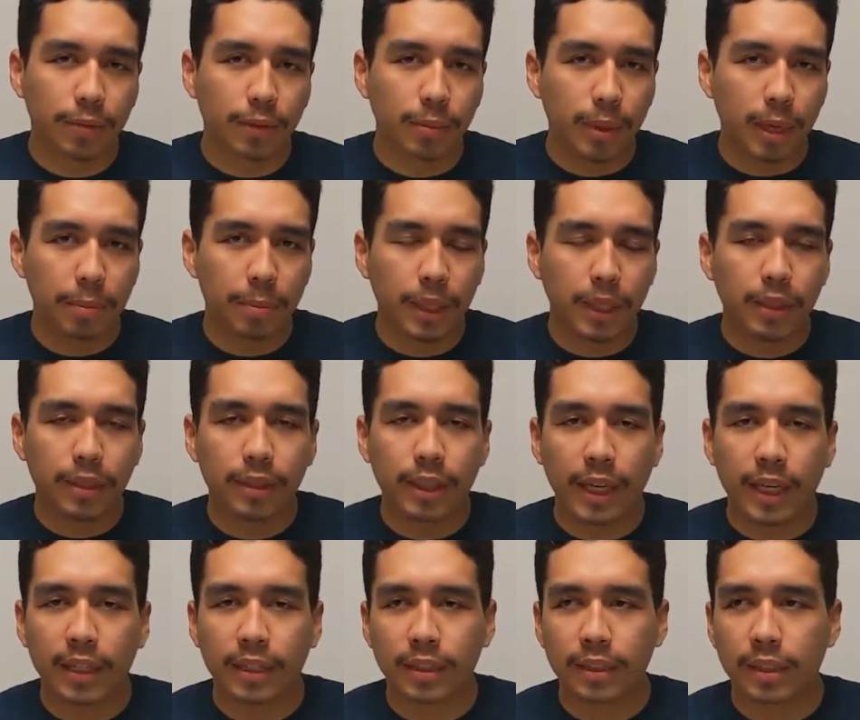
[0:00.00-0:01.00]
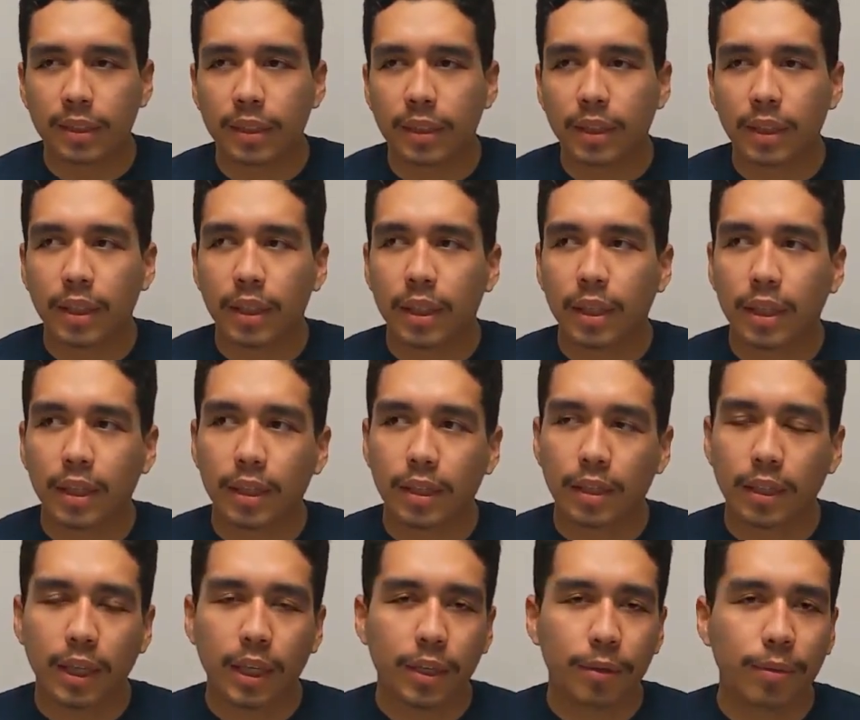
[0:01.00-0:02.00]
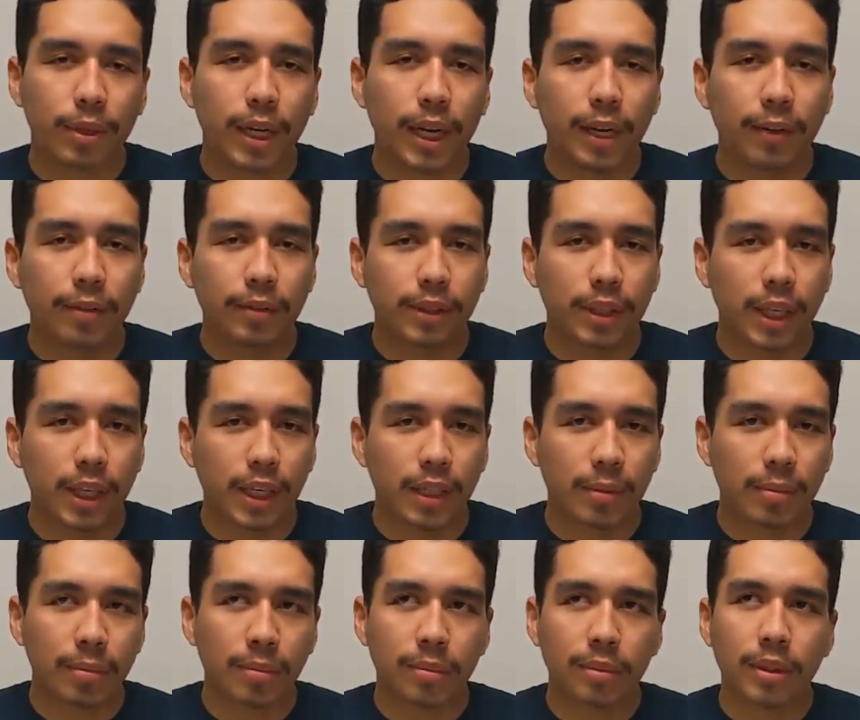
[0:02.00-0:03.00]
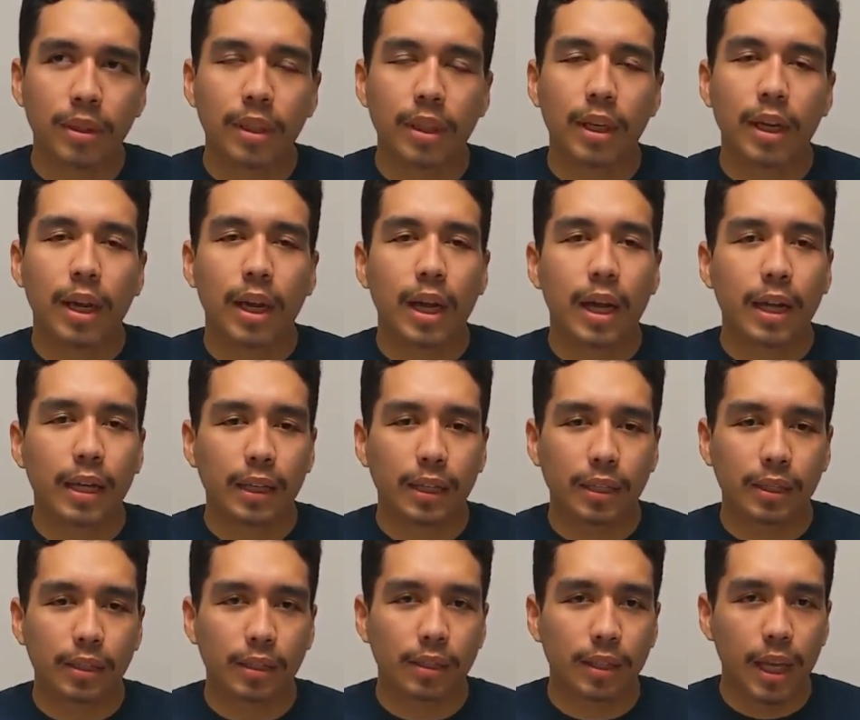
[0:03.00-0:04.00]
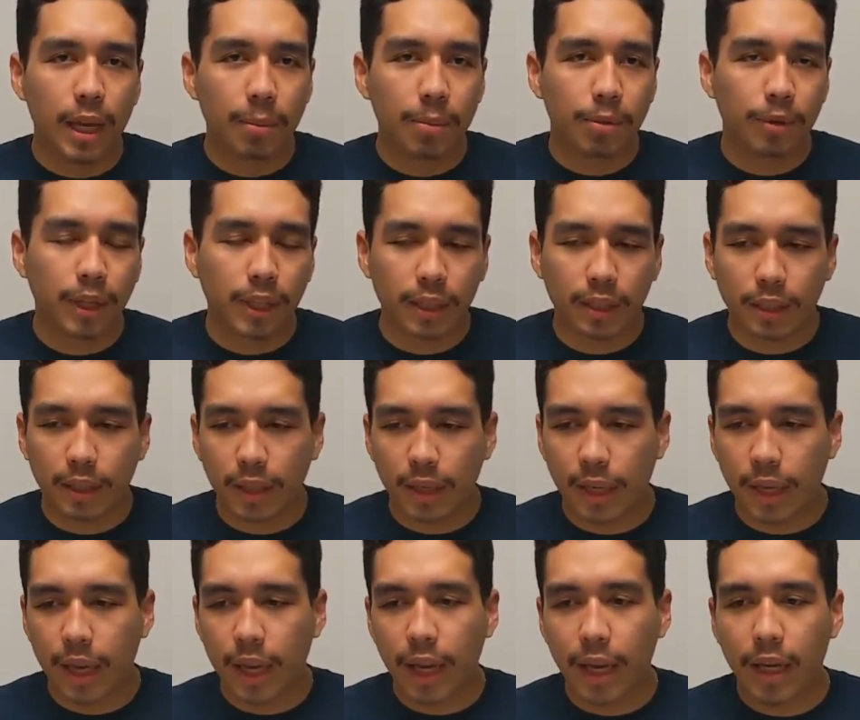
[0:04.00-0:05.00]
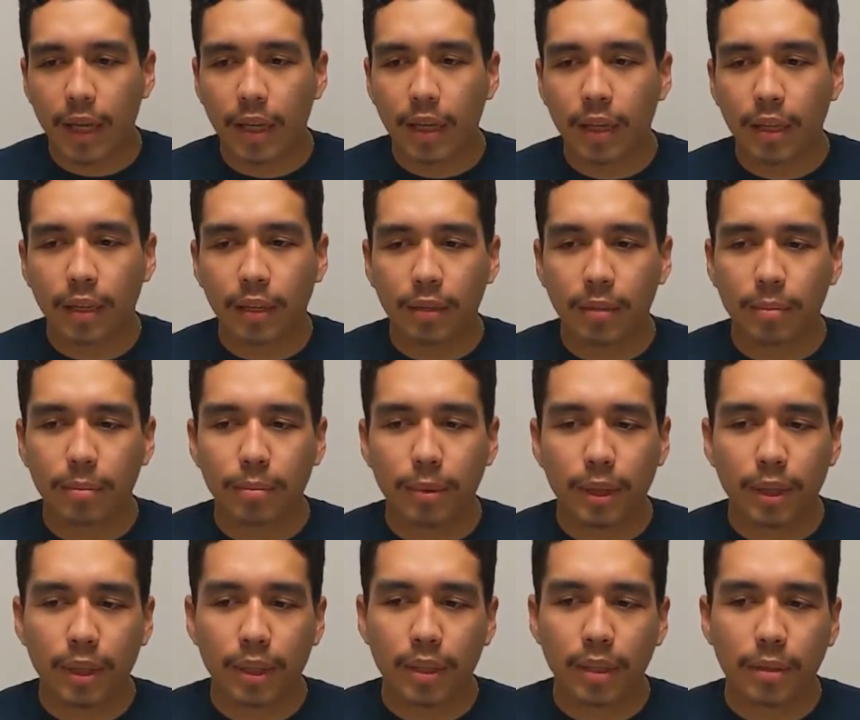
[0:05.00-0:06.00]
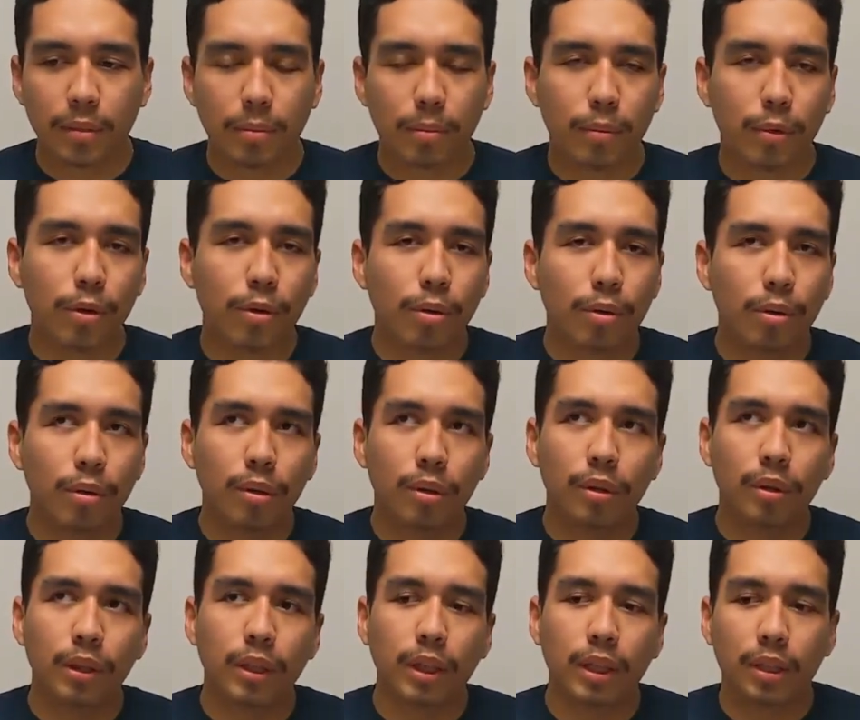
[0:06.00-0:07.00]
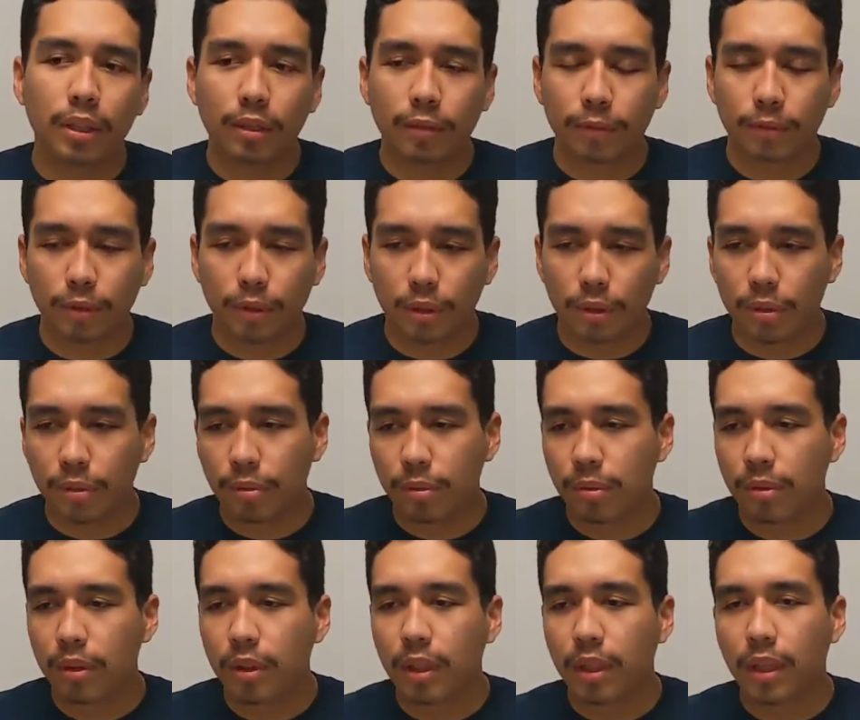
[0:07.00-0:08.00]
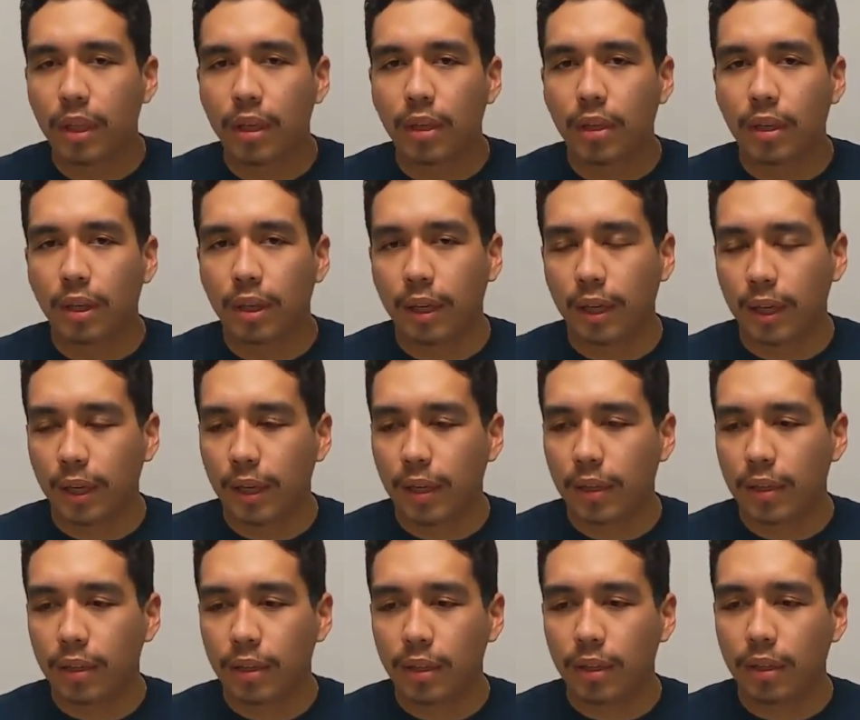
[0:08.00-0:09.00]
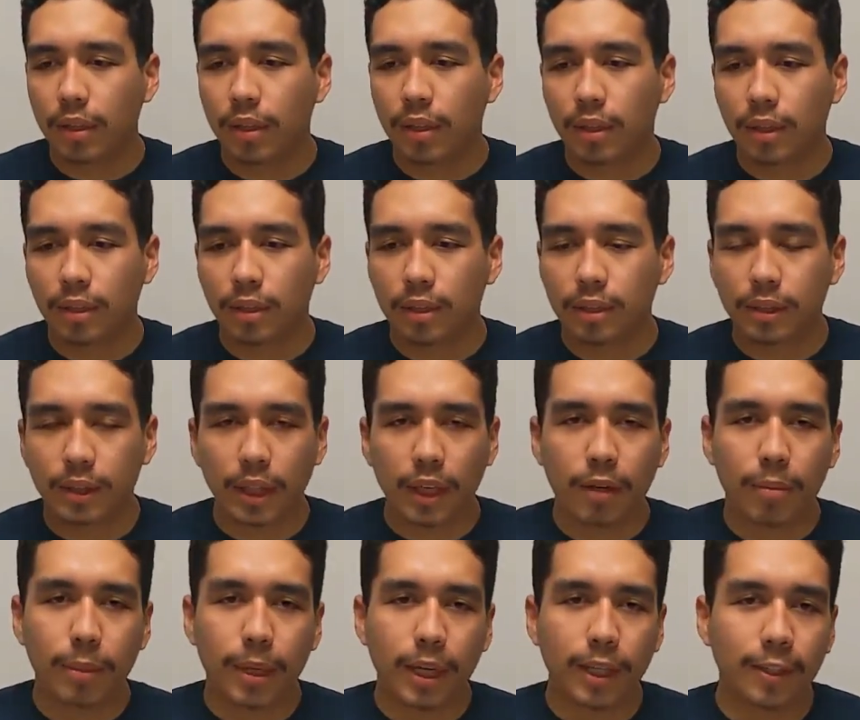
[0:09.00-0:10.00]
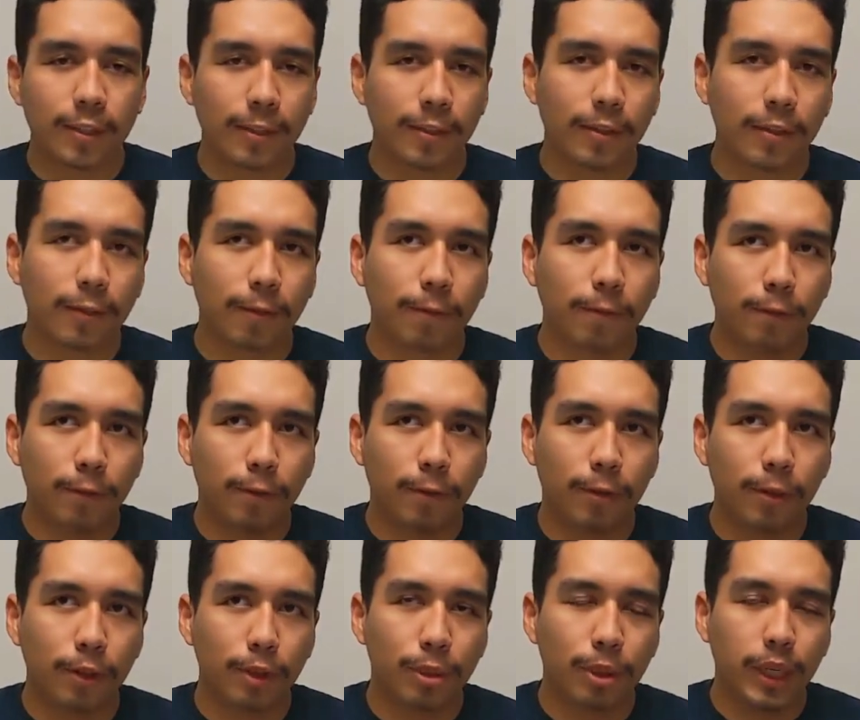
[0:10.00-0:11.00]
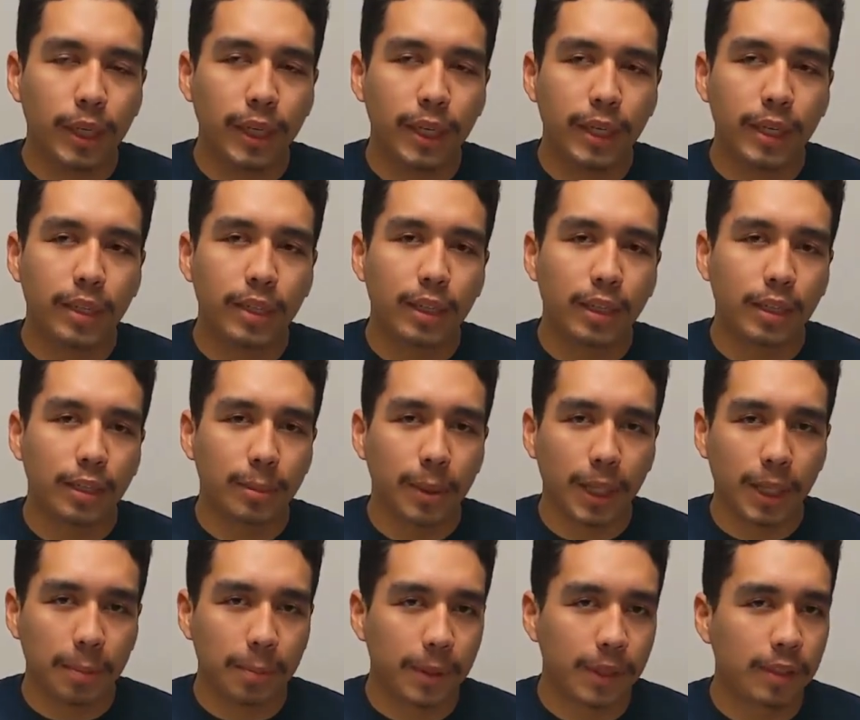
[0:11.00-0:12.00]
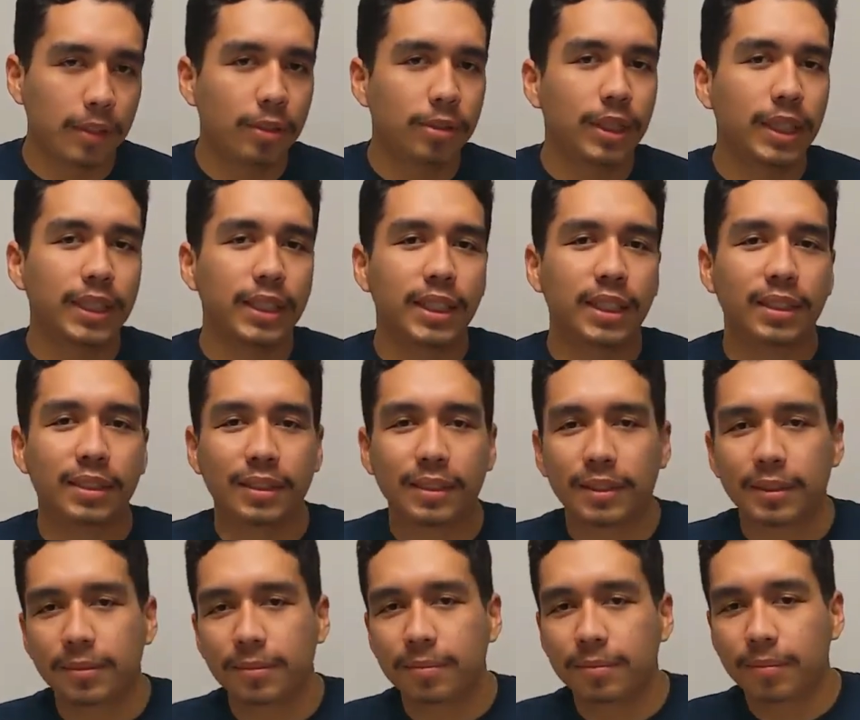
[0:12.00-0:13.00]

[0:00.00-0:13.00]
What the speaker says: me from my main task, and later when I have time I can elaborate and be more in the flow and in the state of mind for creating and developing those ideas.